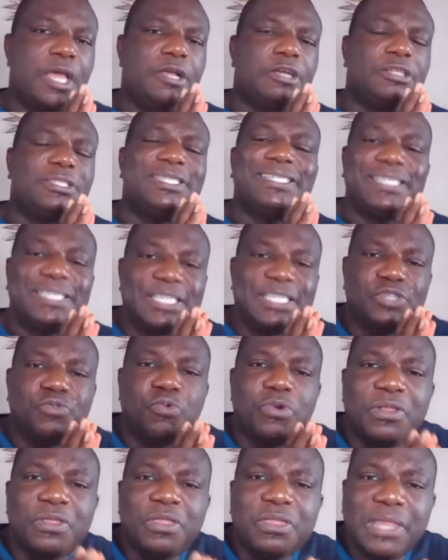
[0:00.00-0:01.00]
You see, this is
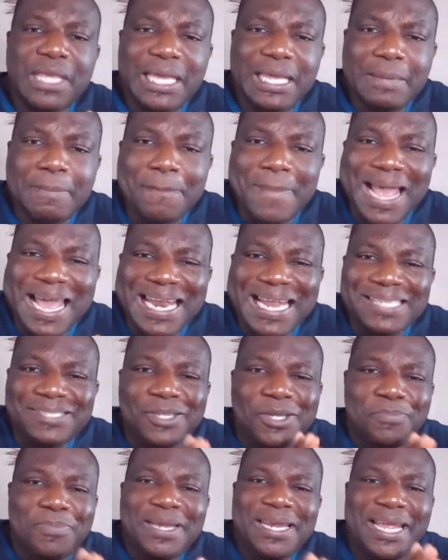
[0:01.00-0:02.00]
one thing man has
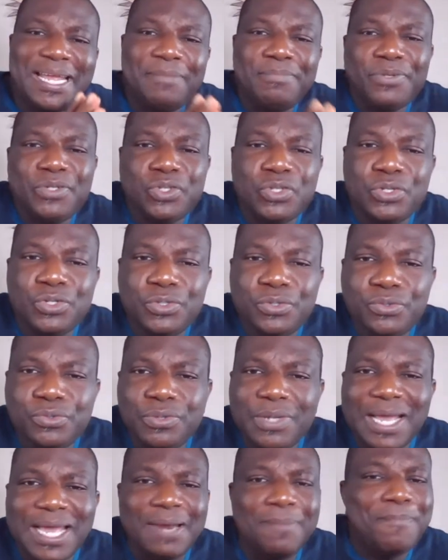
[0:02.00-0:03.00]
not been able to
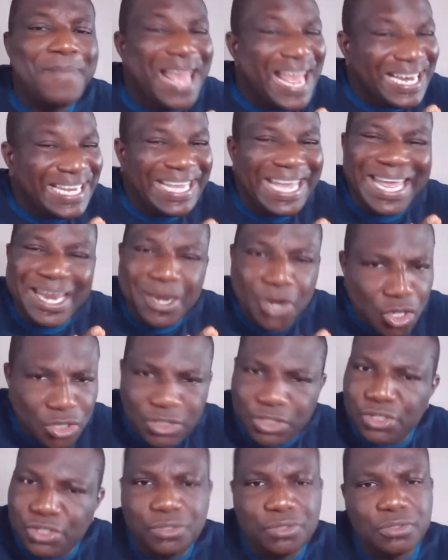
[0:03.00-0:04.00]
do, and man
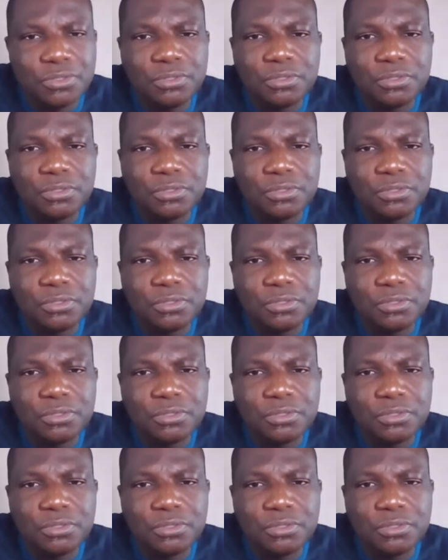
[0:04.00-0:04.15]
cannot do.